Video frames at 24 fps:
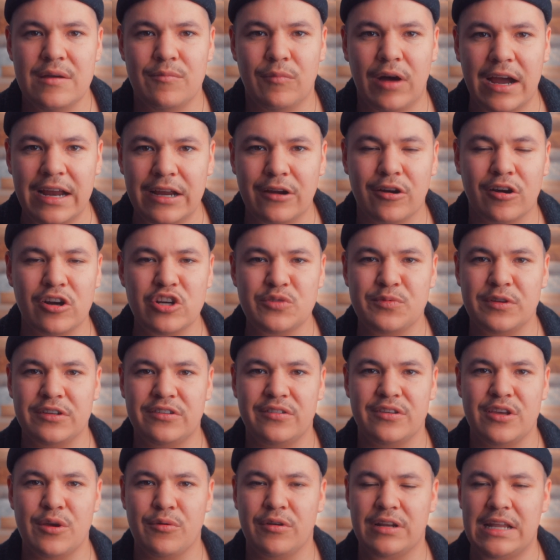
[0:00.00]
my encouragement
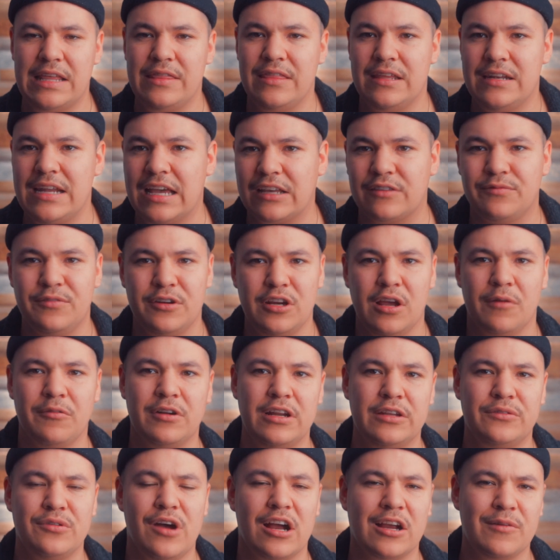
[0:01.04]
to you, and in the next video, I'm
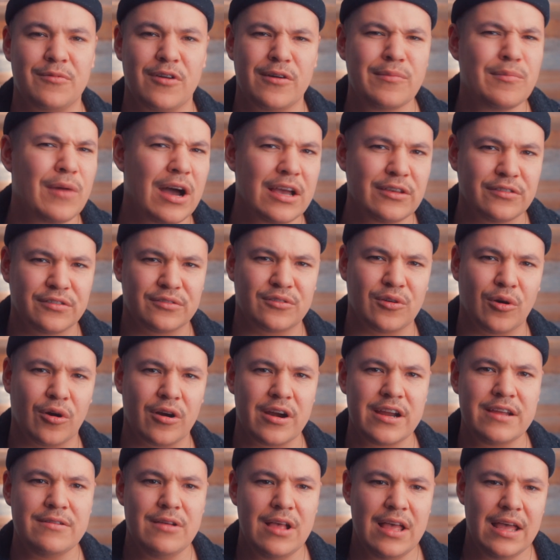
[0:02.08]
going to talk about my
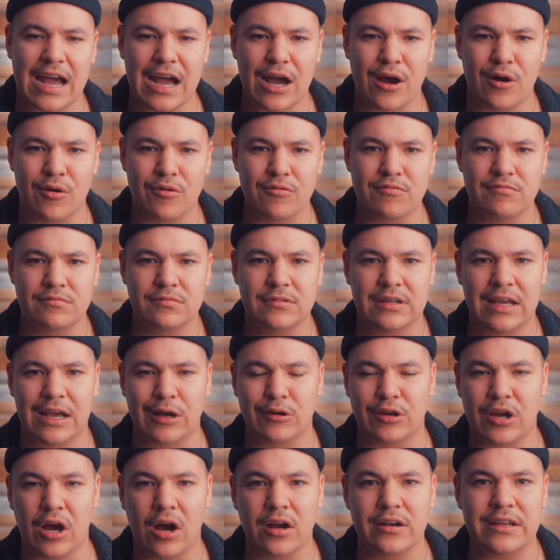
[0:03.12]
story and how
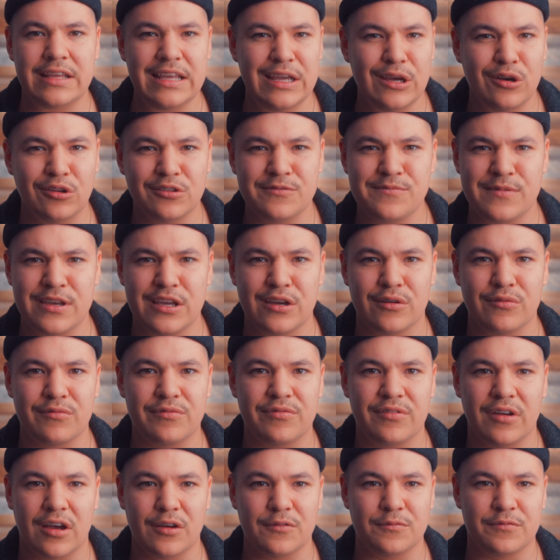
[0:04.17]
God healed me
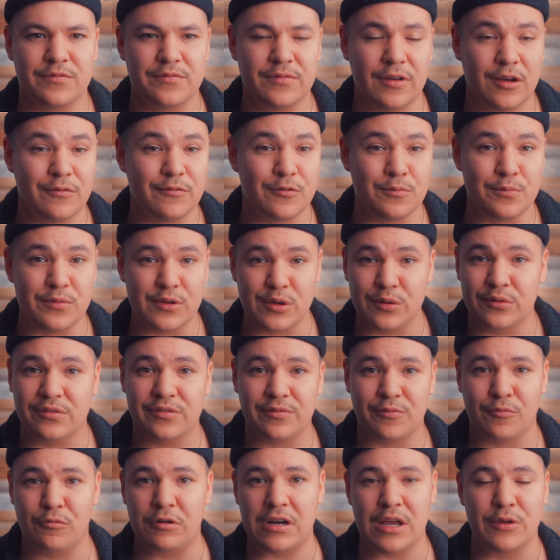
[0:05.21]
of abuse
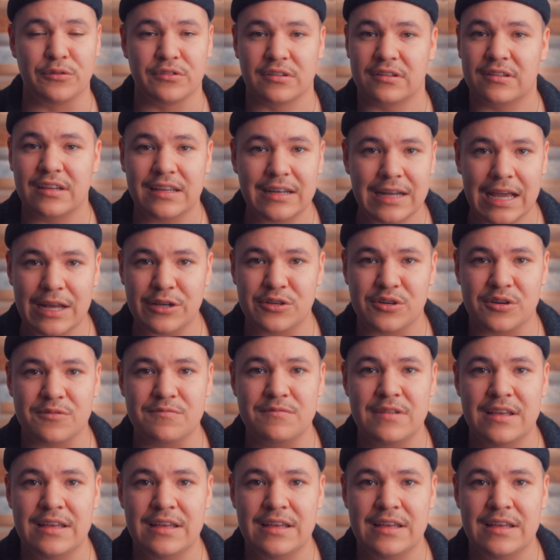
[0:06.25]
from when I was a teenager.